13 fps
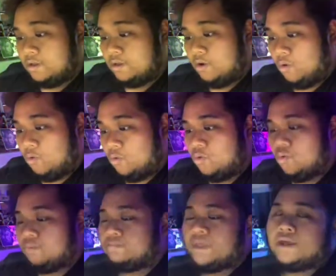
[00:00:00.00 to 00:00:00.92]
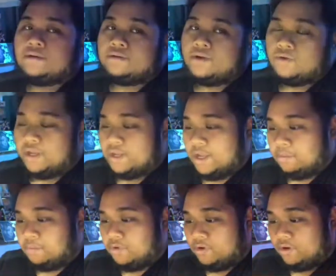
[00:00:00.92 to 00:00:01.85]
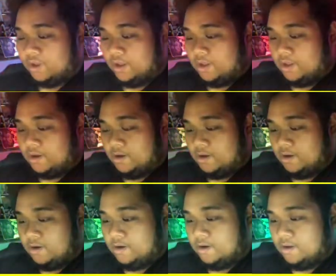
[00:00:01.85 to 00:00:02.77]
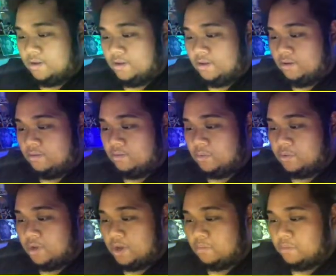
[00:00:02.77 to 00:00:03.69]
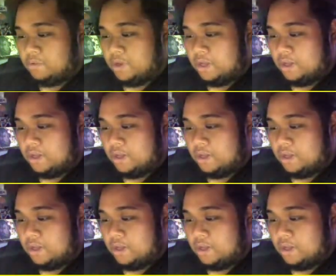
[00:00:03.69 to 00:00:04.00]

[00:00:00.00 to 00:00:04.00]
Oh, that, yo, that Yamper. And what we got, what we got?